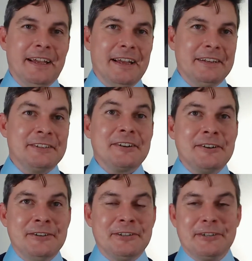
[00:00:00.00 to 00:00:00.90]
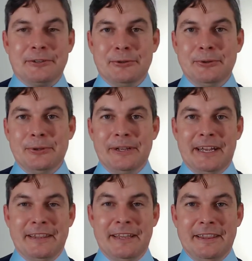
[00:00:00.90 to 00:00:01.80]
you start using a tool
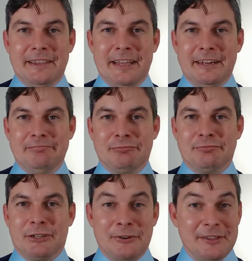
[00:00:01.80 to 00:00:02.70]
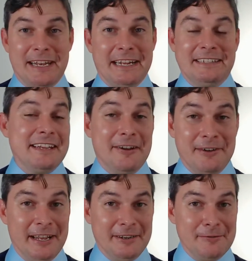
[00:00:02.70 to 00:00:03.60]
and then they turn the lights
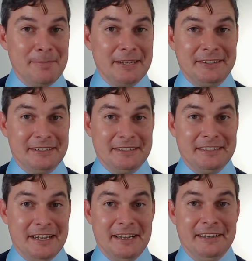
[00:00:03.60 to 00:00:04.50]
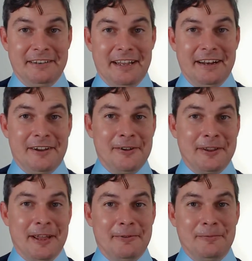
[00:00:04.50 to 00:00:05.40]
out and you're basically done, and
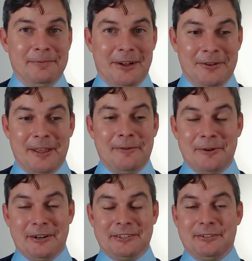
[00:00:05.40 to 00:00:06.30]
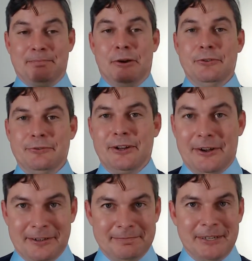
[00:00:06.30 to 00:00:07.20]
all that work is just poof
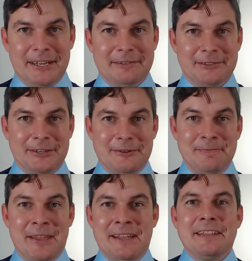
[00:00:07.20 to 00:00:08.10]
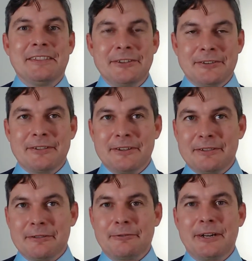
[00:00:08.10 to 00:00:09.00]
gone. So those are
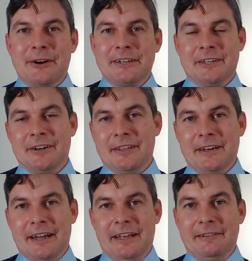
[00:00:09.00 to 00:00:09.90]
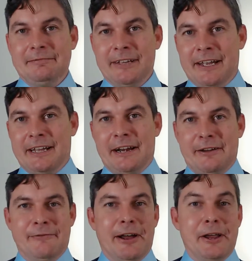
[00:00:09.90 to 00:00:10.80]
the 3 criteria that I kind
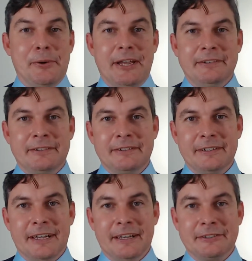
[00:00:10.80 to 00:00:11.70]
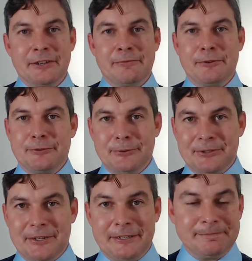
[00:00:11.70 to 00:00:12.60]
of evaluate software
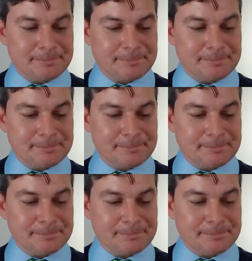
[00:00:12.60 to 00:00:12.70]
tools on.